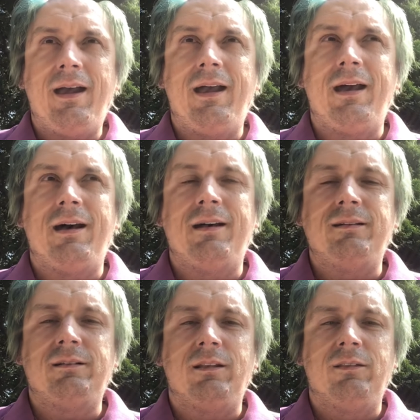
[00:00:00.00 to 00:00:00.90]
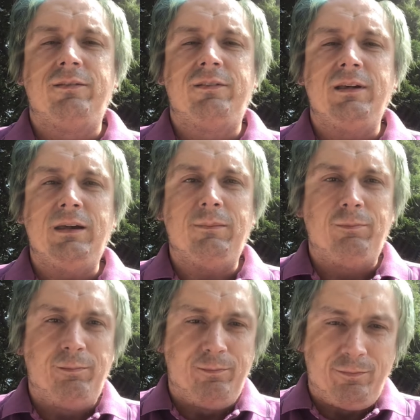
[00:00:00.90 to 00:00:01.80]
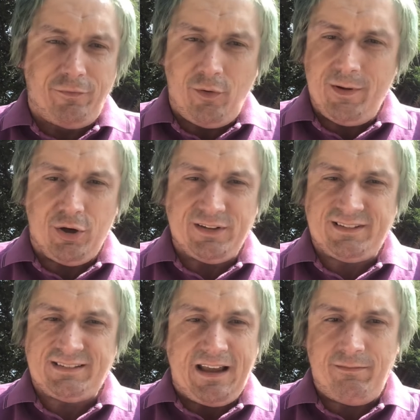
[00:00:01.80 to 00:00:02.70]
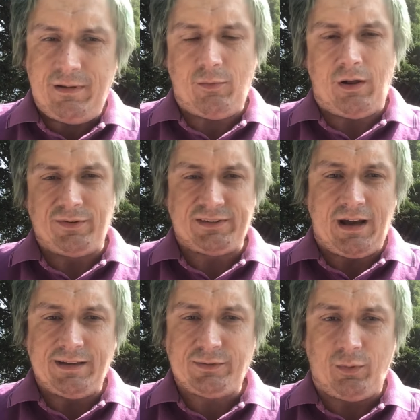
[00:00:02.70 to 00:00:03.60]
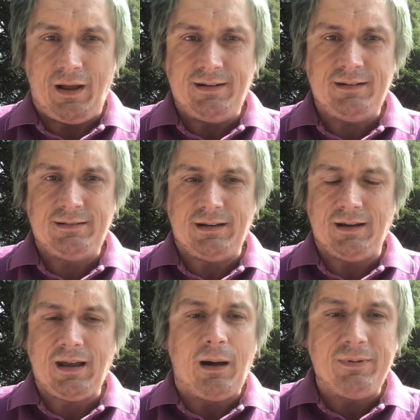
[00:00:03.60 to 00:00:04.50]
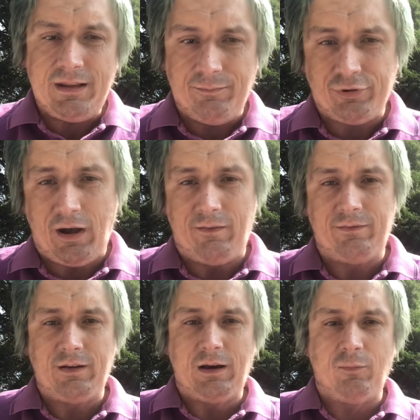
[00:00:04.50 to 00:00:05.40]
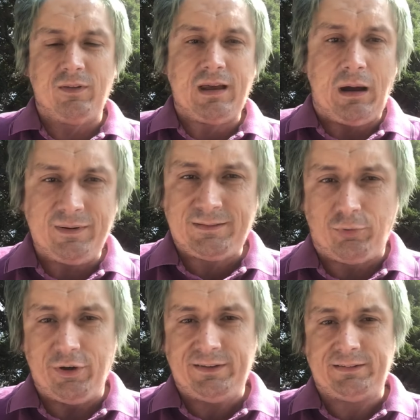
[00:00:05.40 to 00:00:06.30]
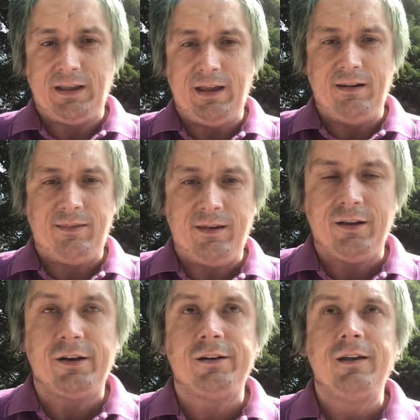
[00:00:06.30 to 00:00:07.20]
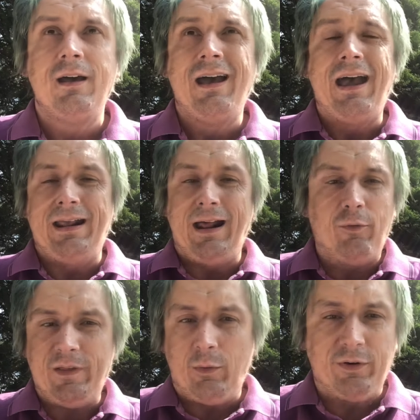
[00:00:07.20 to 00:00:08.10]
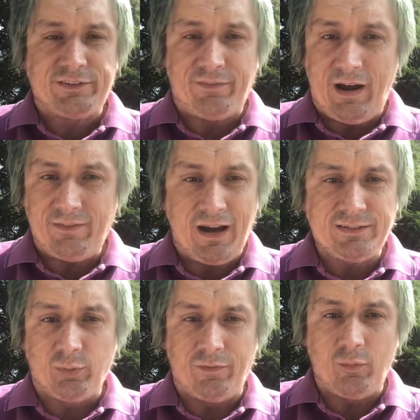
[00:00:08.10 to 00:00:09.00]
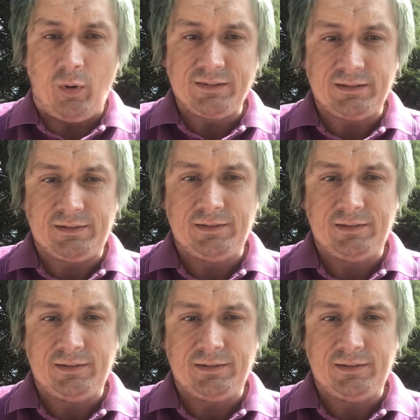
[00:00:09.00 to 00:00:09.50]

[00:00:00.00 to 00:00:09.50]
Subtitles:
And the performing arts saved me while I was in high school. I did comedy improv with comedy sports and theater. And I don't think I would have survived high school if it wasn't.